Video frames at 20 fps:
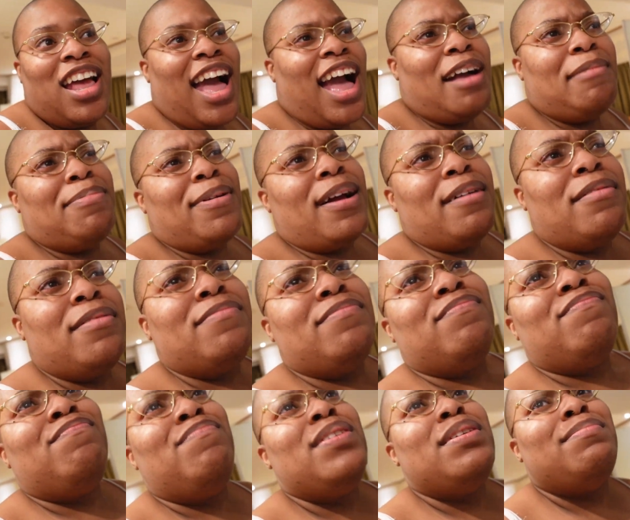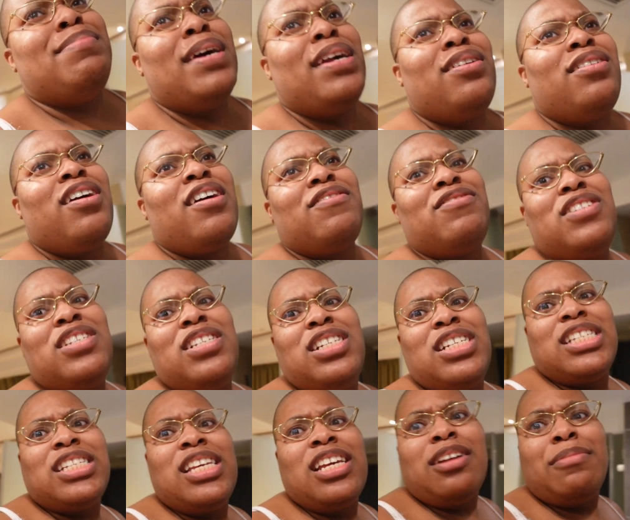I'd probably be better off to
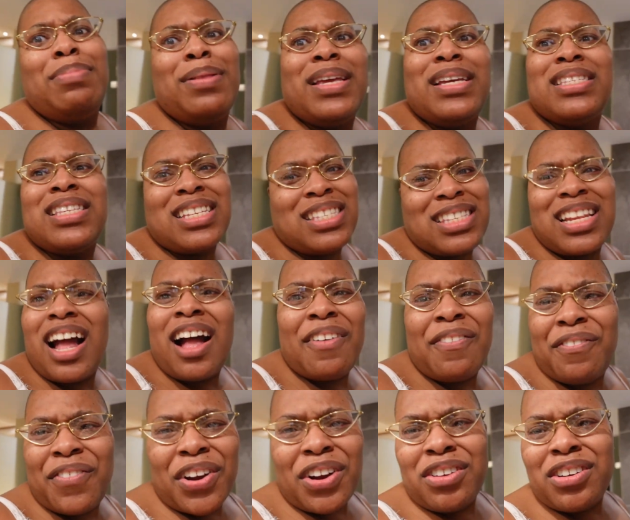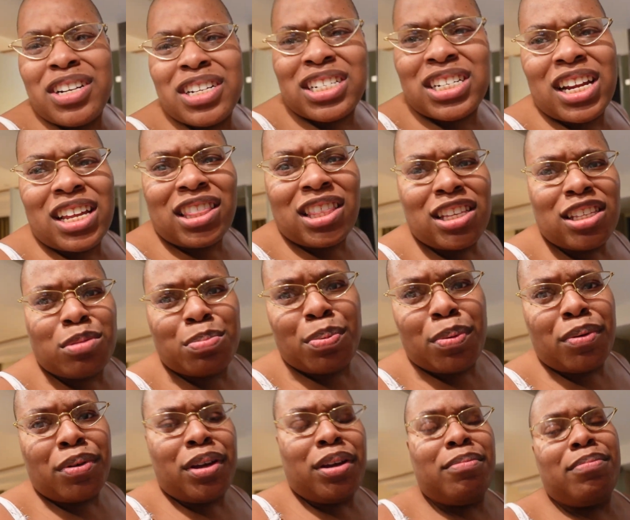just get a place that's not furnished at this
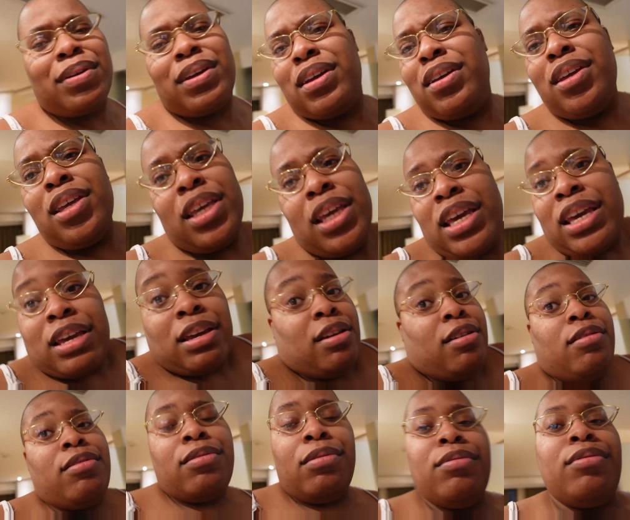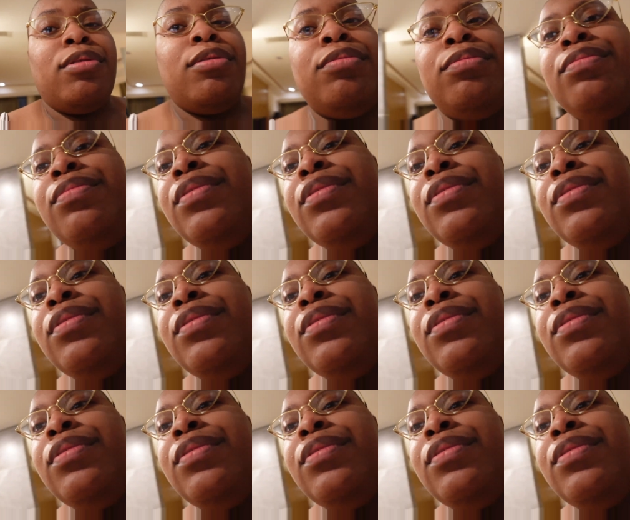point, but I don't know.